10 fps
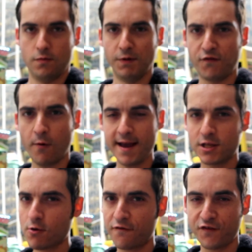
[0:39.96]
Before we
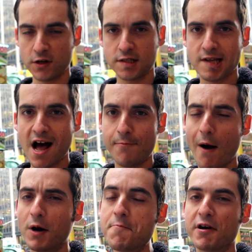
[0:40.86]
get to our first stop,
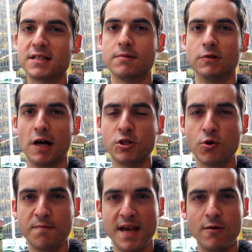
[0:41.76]
I want to bring some lunch
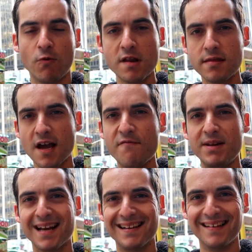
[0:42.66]
with me, and one thing I've
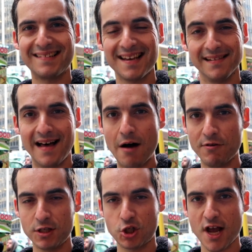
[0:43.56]
been neglecting a lot
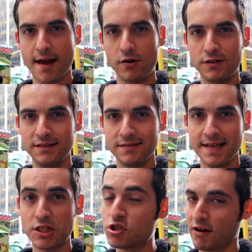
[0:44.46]
with this channel
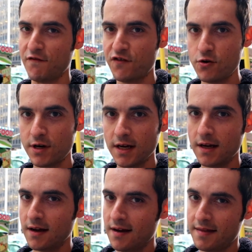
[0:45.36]
is street food.
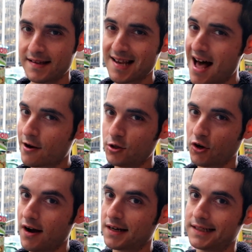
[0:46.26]
That taco
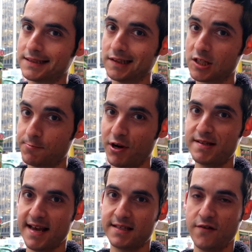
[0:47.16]
truck looks pretty
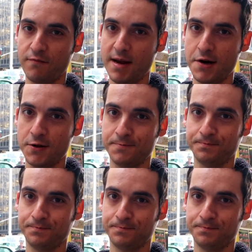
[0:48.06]
tasty from here.